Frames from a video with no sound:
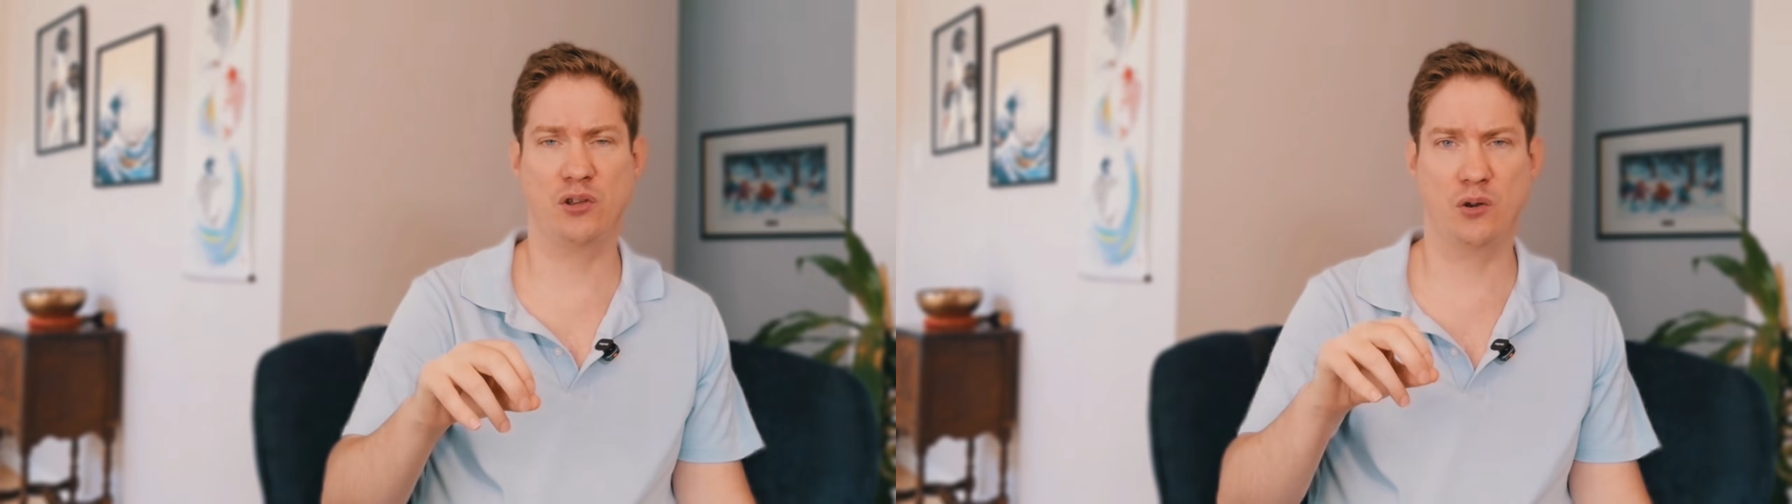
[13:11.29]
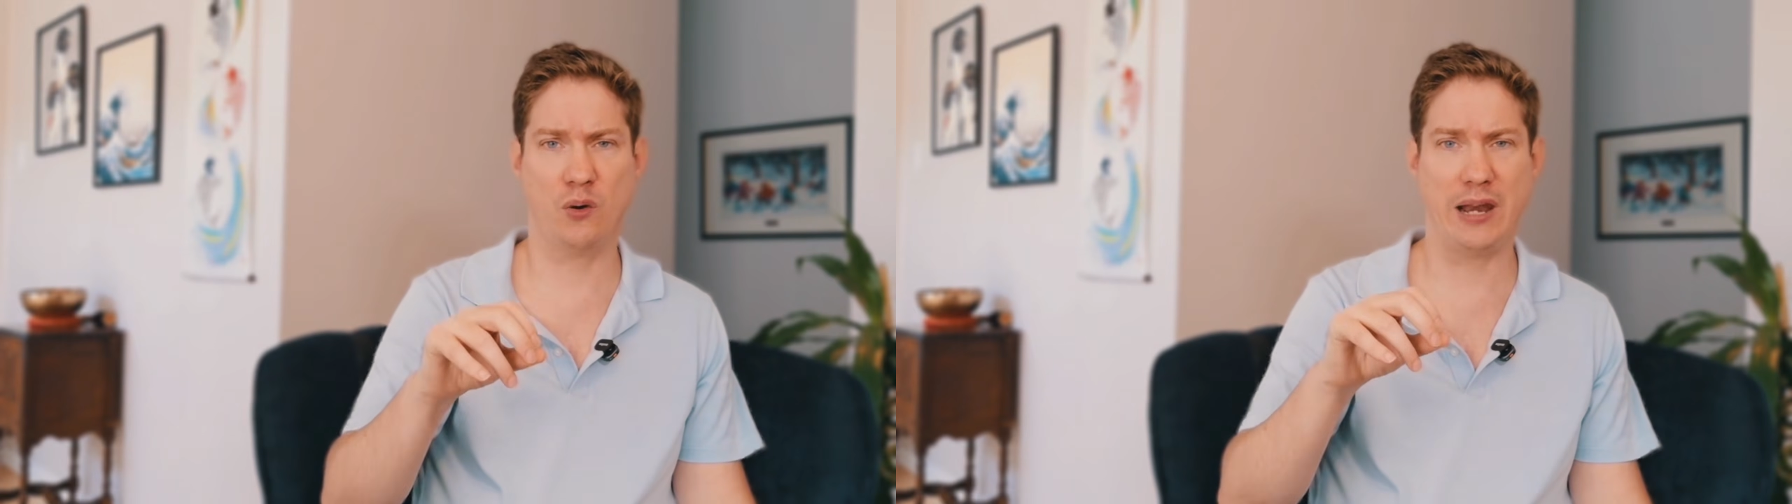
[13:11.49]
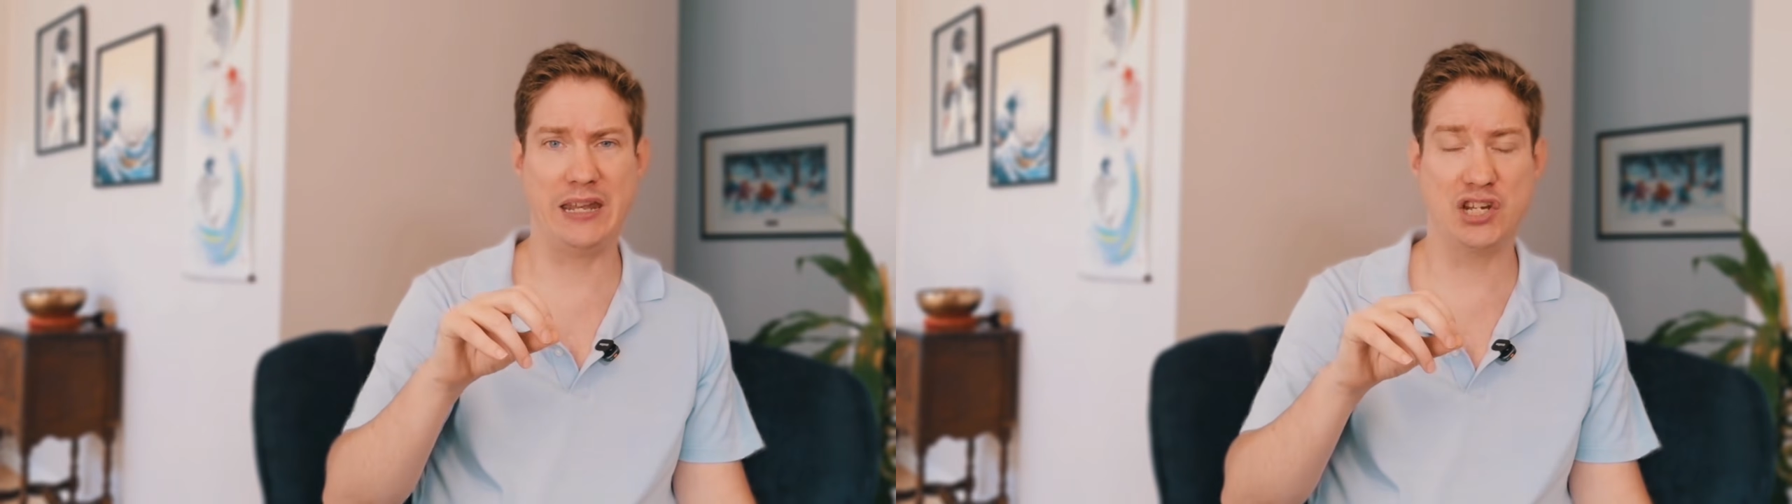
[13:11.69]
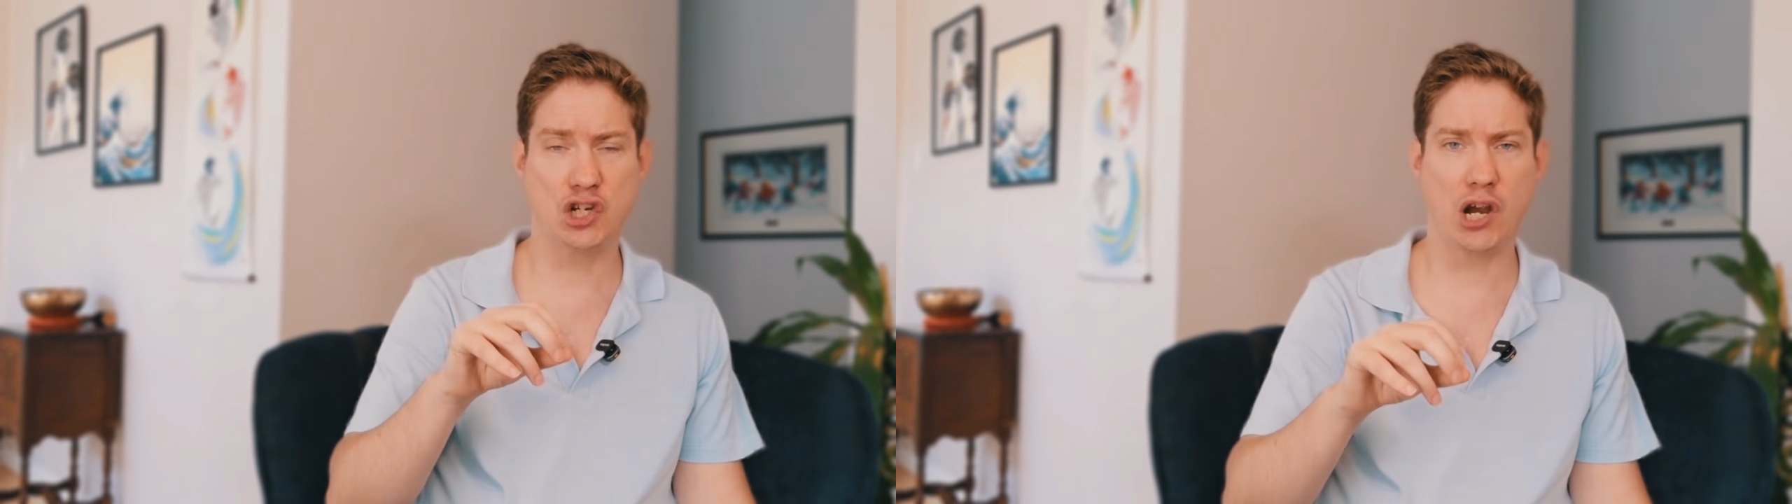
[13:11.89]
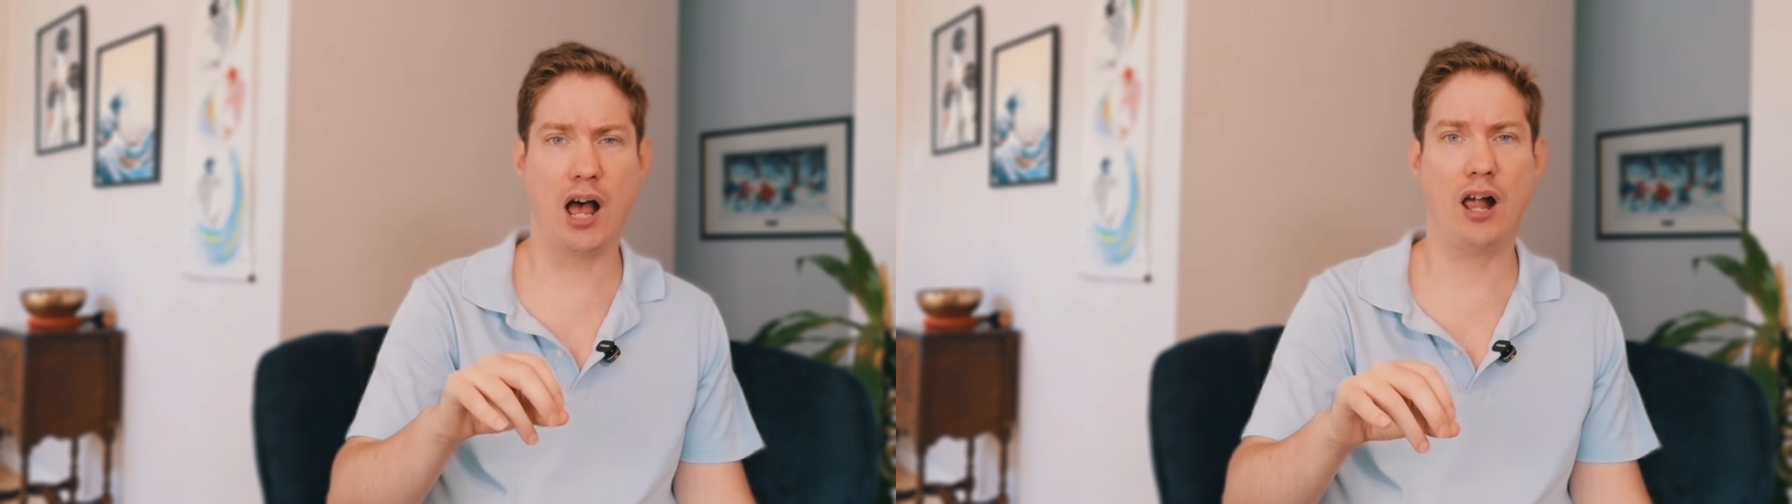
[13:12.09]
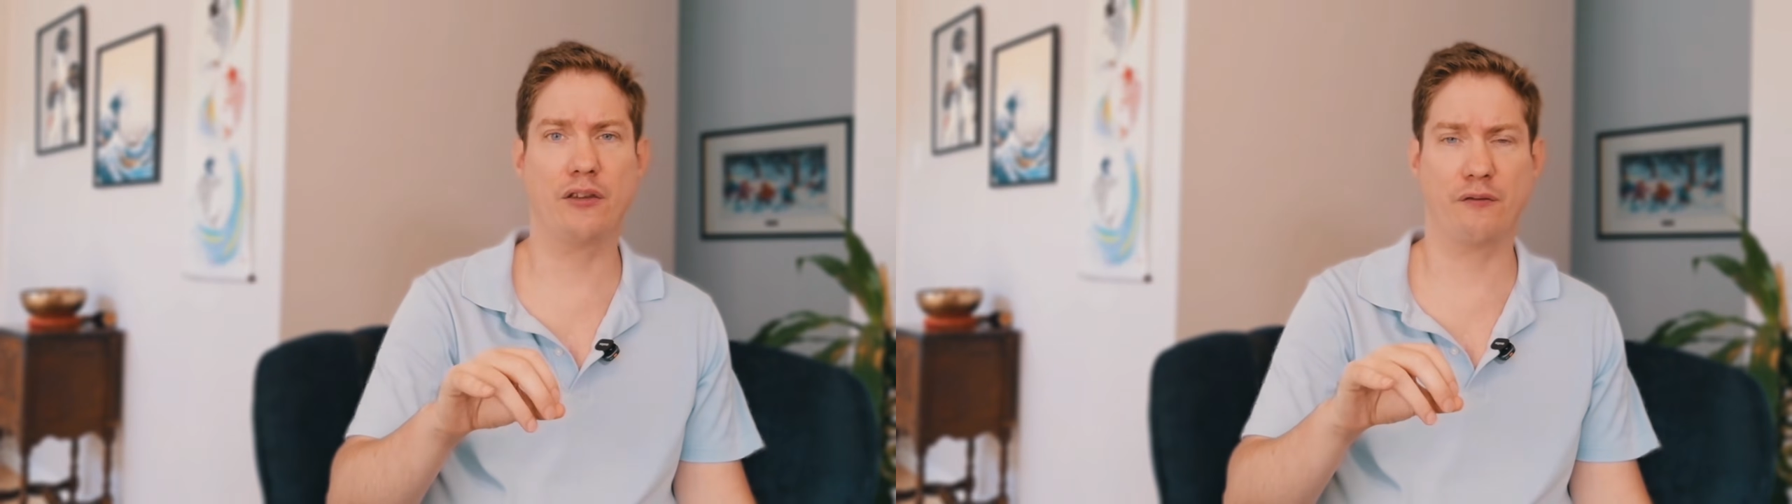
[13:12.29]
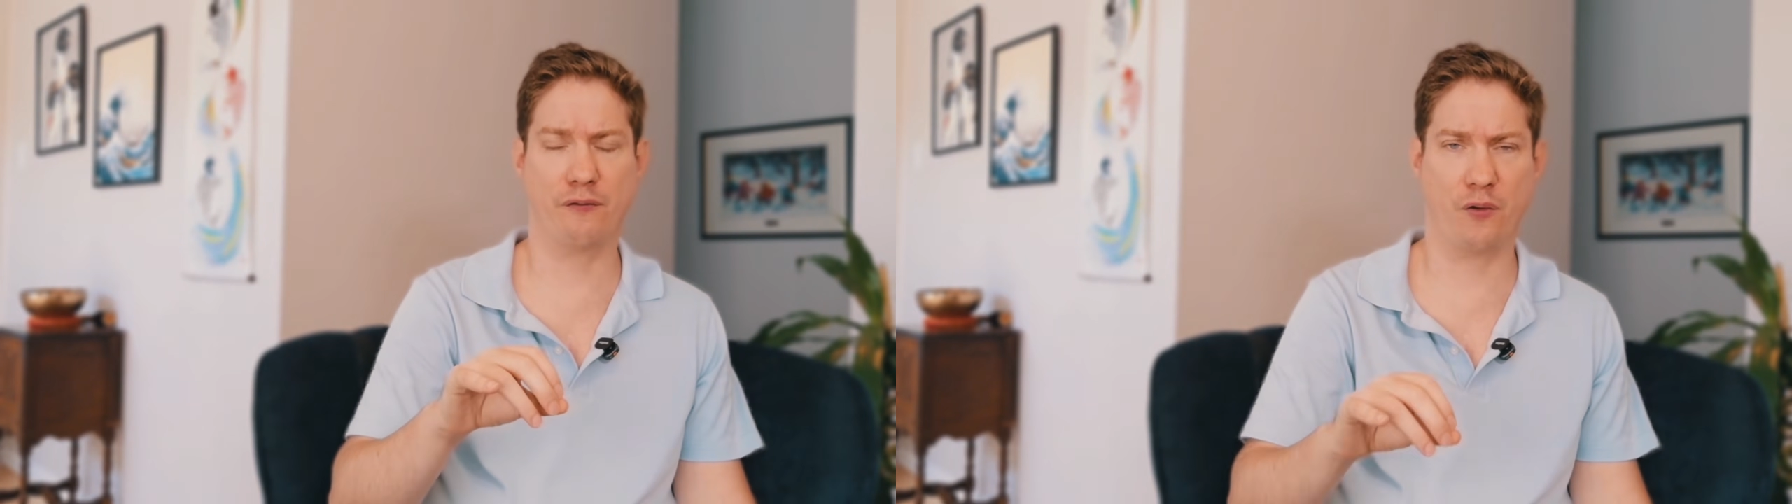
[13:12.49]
you're in the child